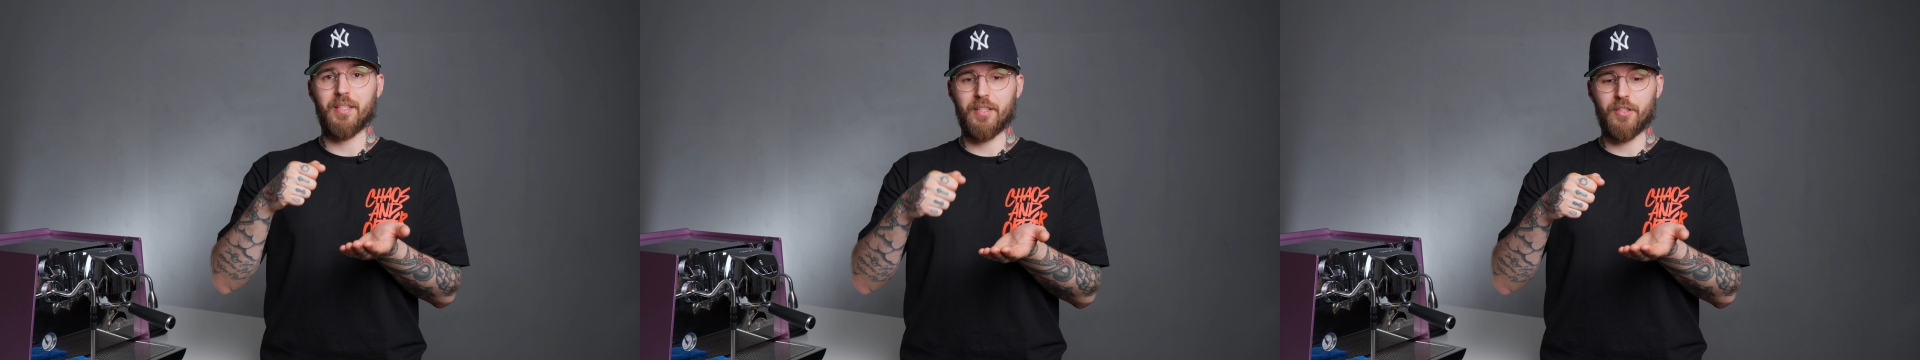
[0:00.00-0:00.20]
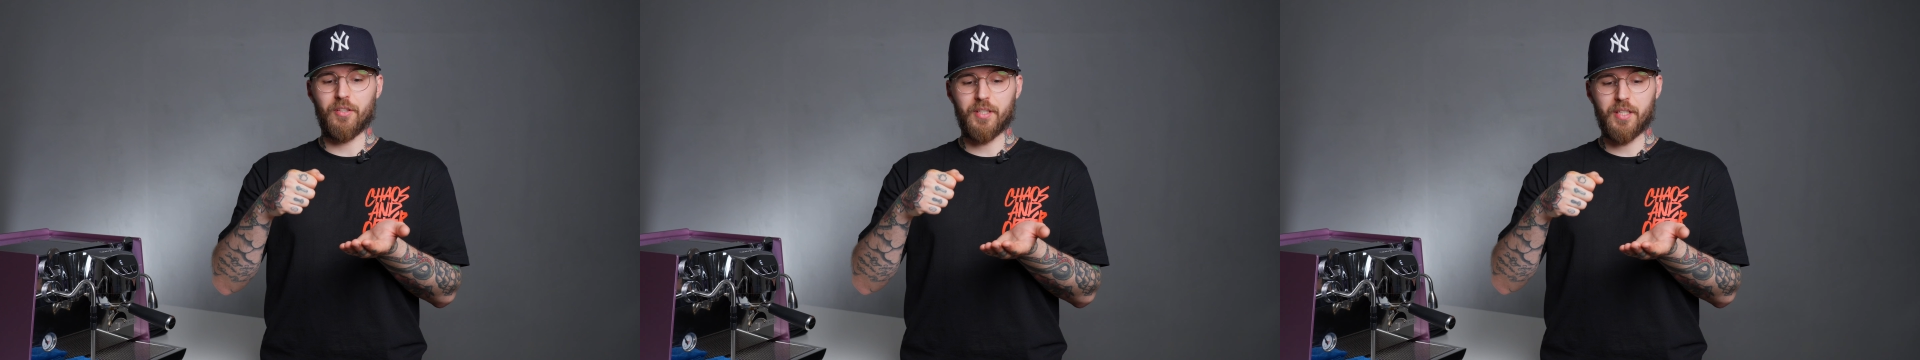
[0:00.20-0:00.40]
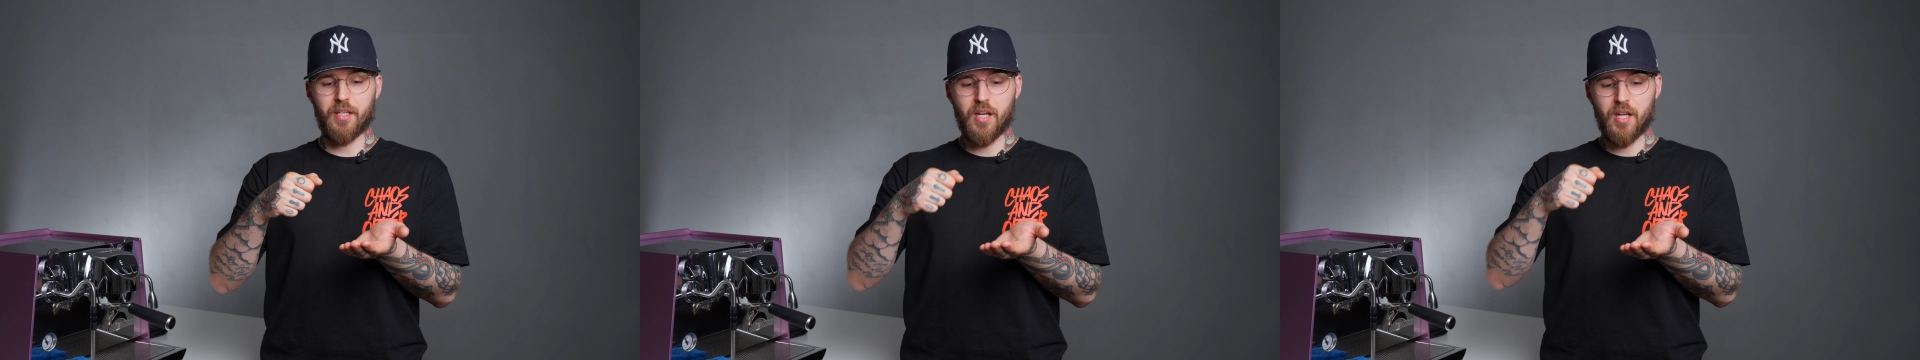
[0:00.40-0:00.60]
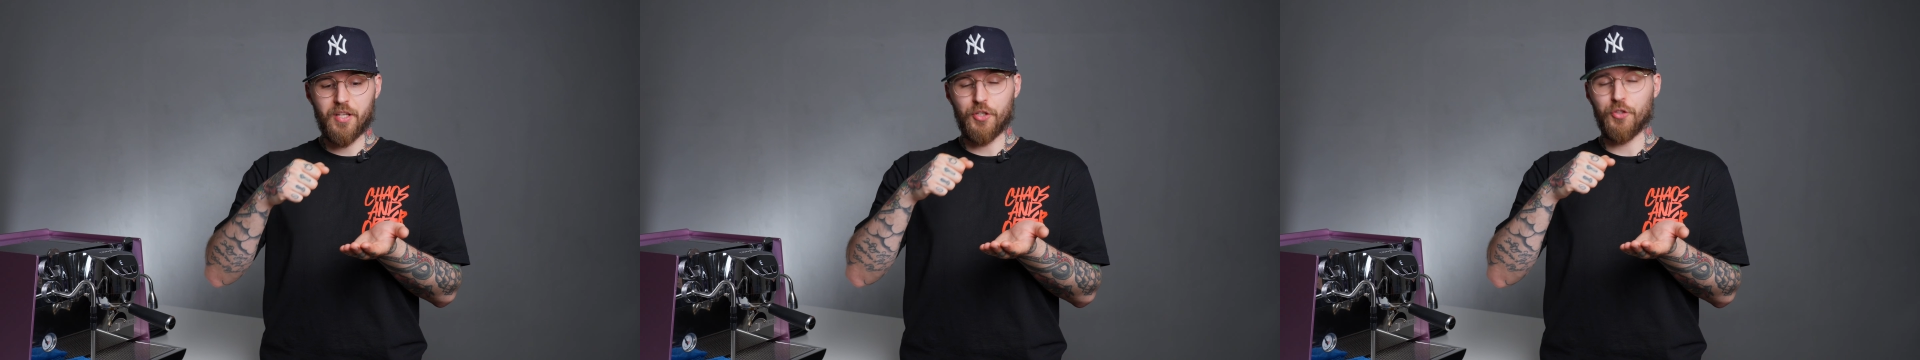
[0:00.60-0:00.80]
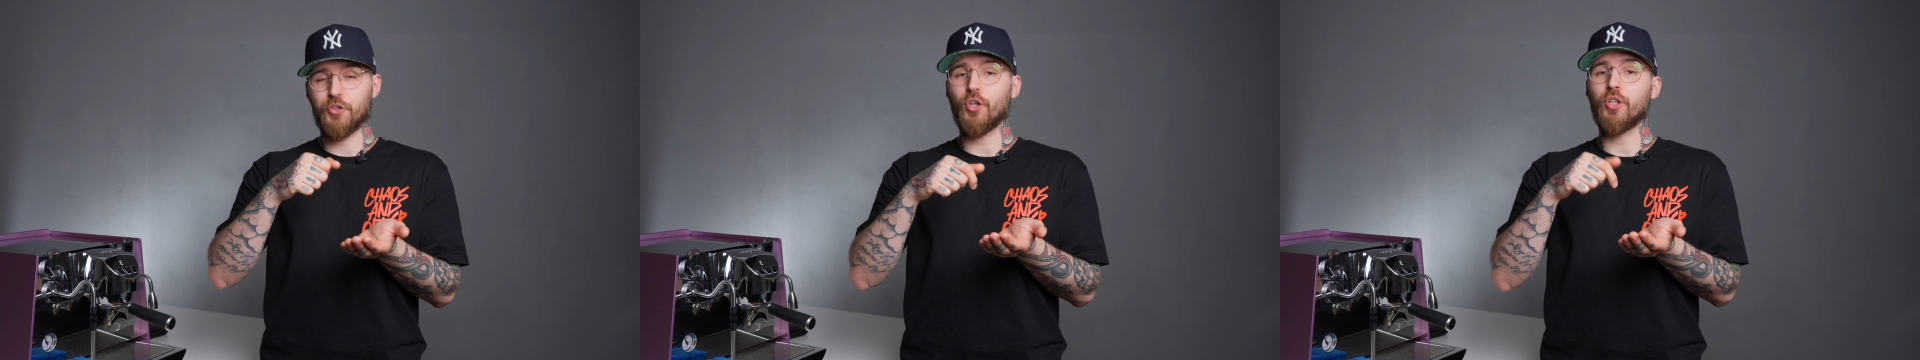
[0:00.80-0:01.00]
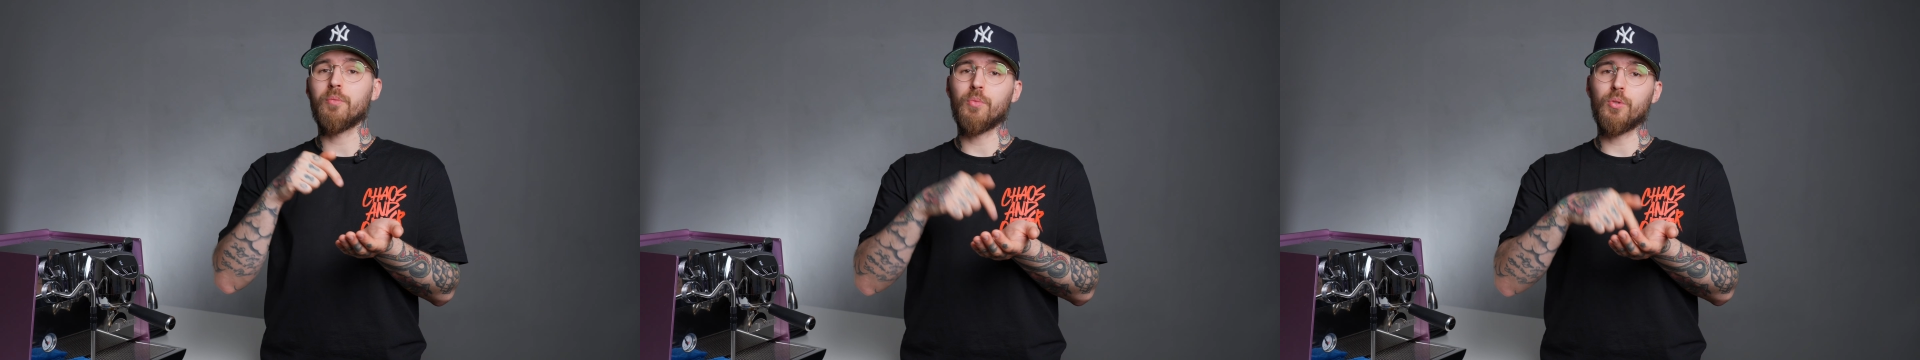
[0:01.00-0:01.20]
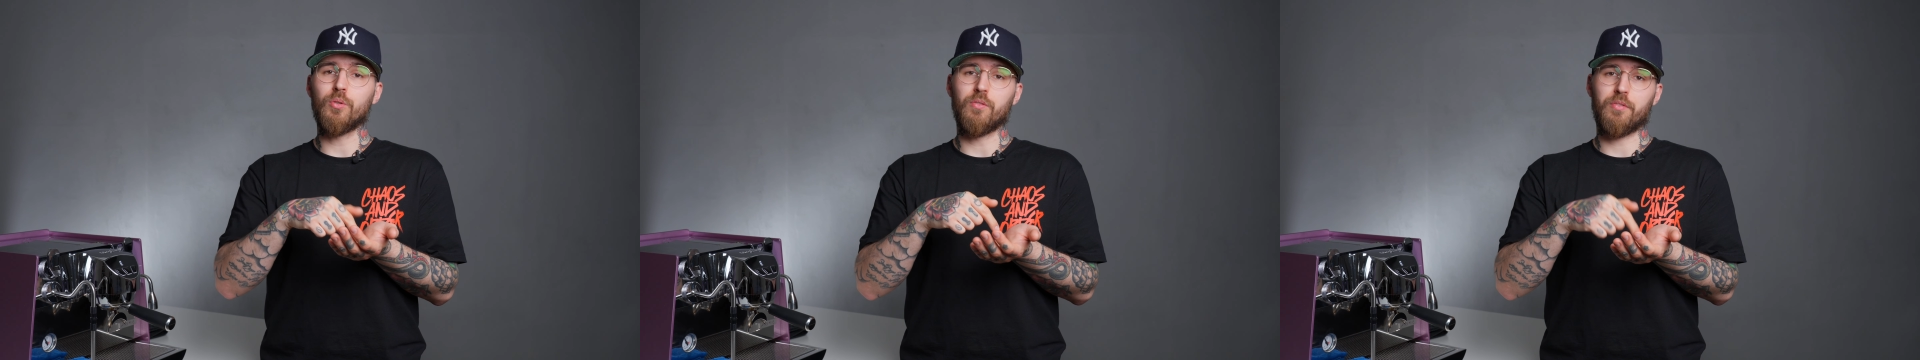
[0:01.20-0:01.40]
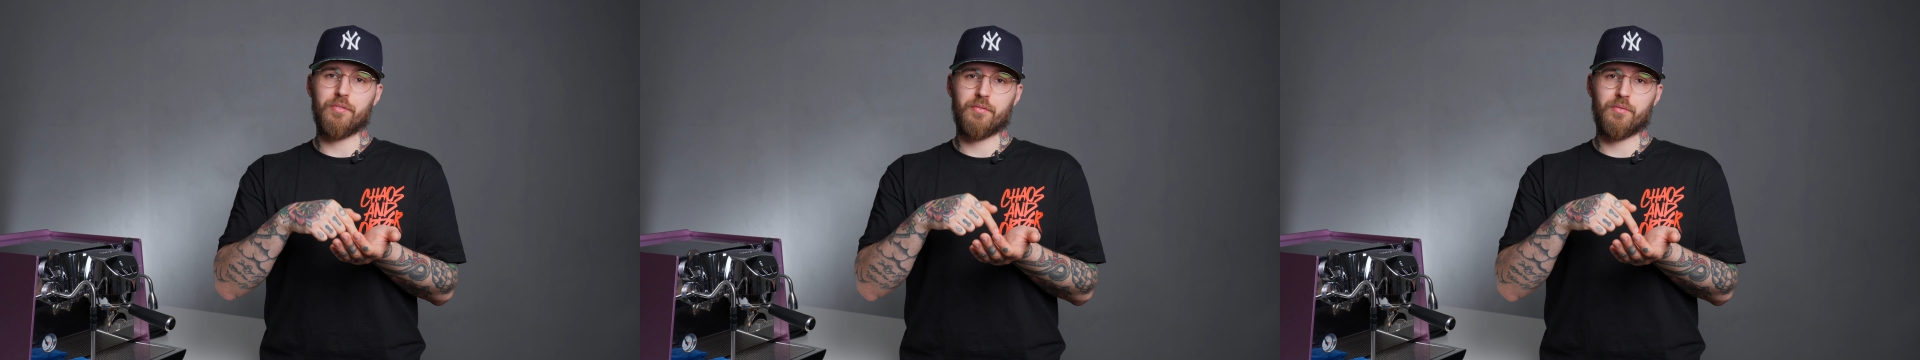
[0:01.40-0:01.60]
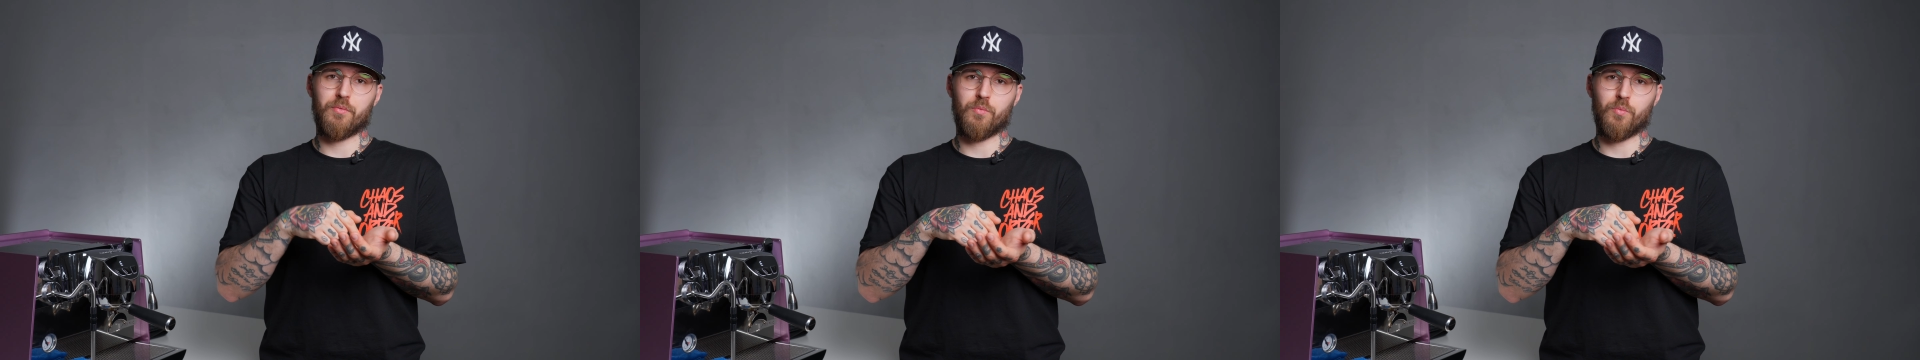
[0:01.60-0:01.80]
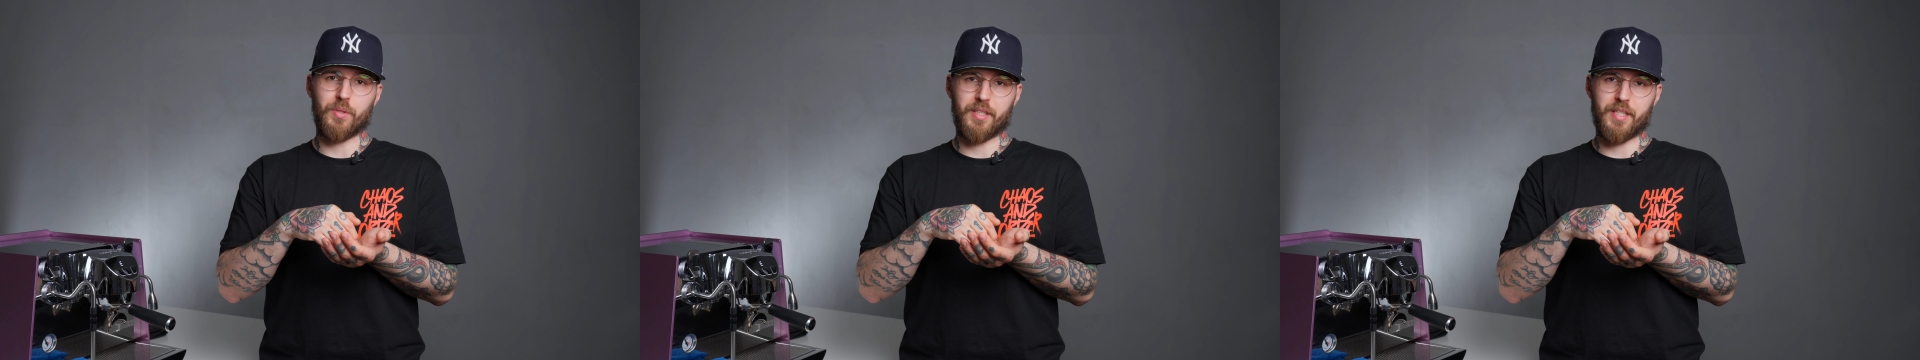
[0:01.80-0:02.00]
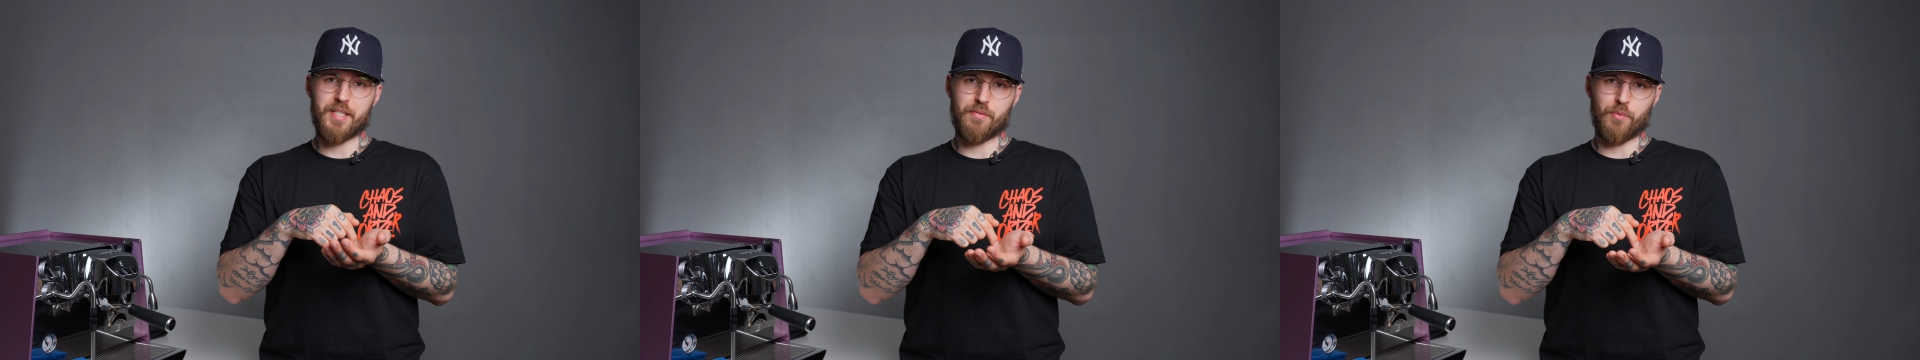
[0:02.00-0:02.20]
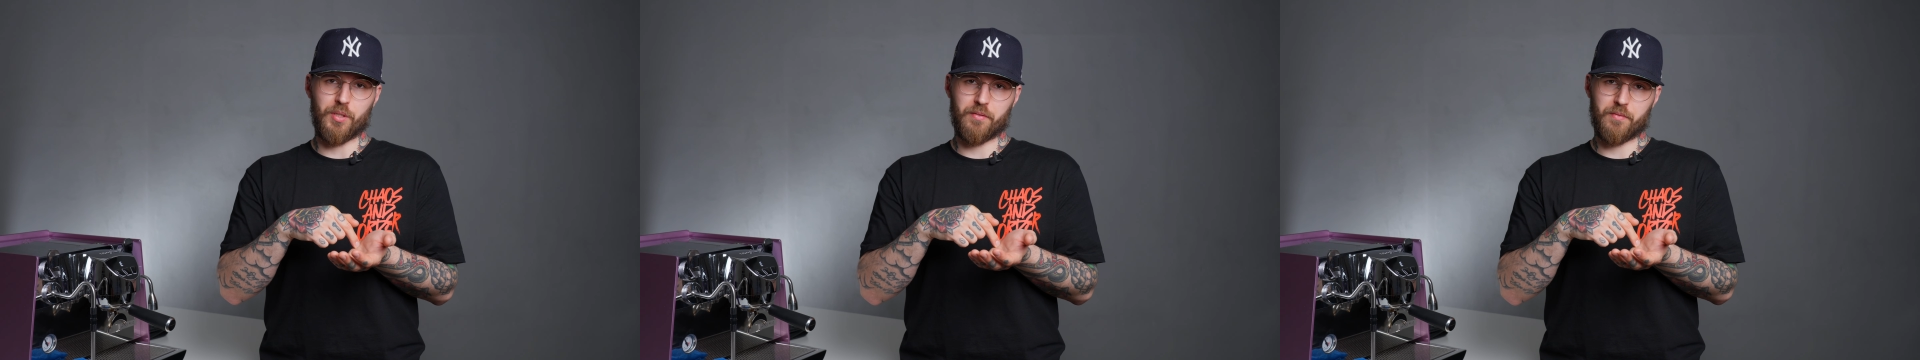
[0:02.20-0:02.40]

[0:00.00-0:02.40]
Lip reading: in the other. You don't move with this one,